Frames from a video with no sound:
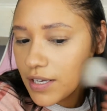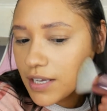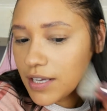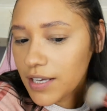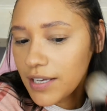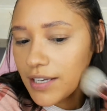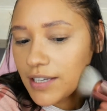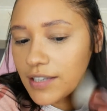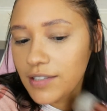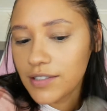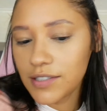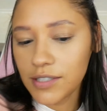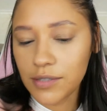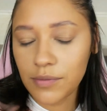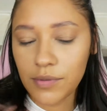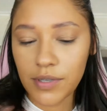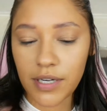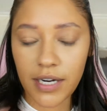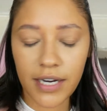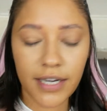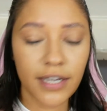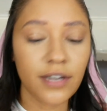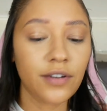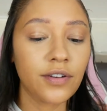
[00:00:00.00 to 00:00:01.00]
I can see what
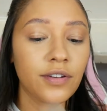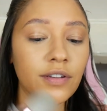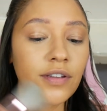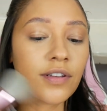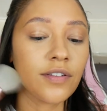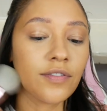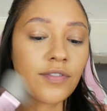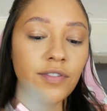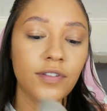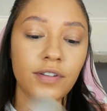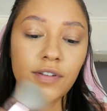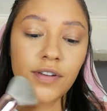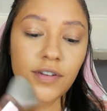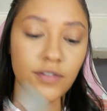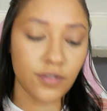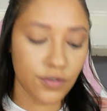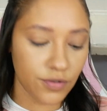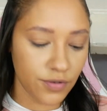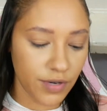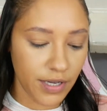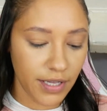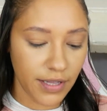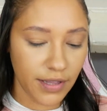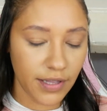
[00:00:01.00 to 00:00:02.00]
I can do if you
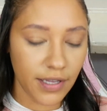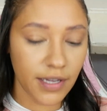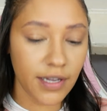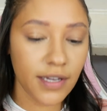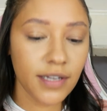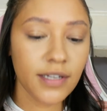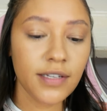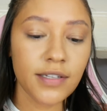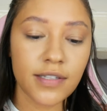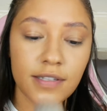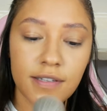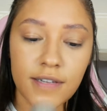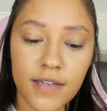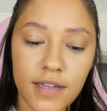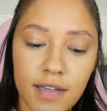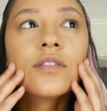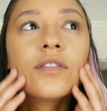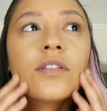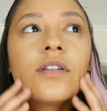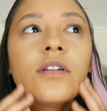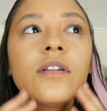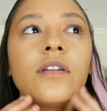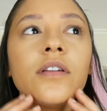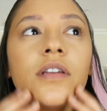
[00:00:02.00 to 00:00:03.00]
enjoy this.
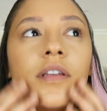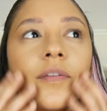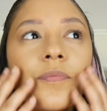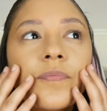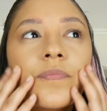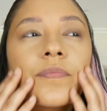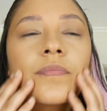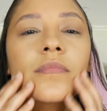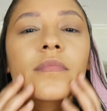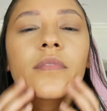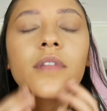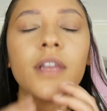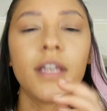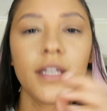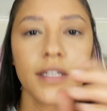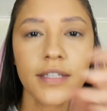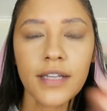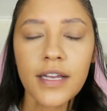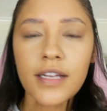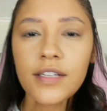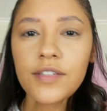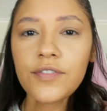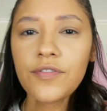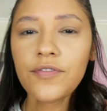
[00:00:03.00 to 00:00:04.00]
So it
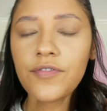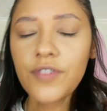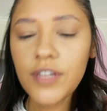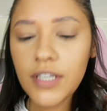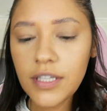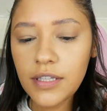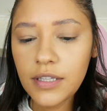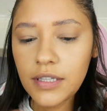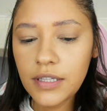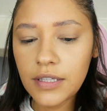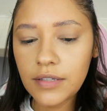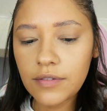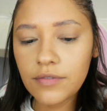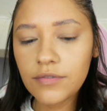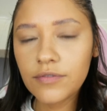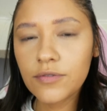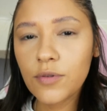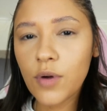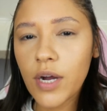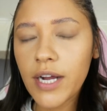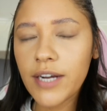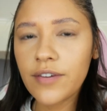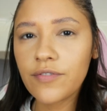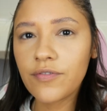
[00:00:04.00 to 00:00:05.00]
does feel
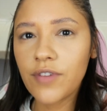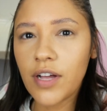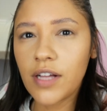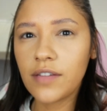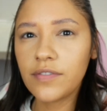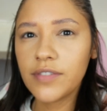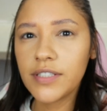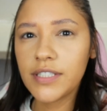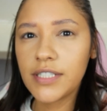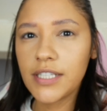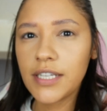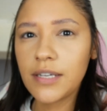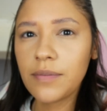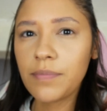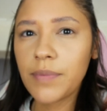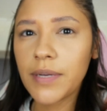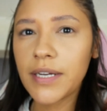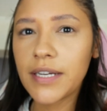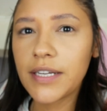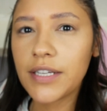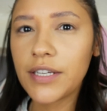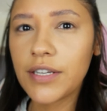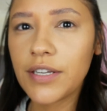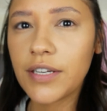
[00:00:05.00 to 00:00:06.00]
quite velvety,
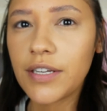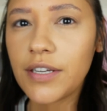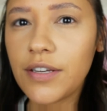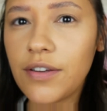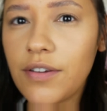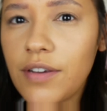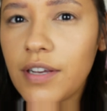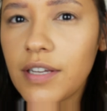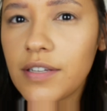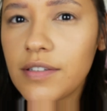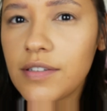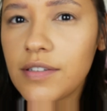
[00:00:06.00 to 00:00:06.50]
but you can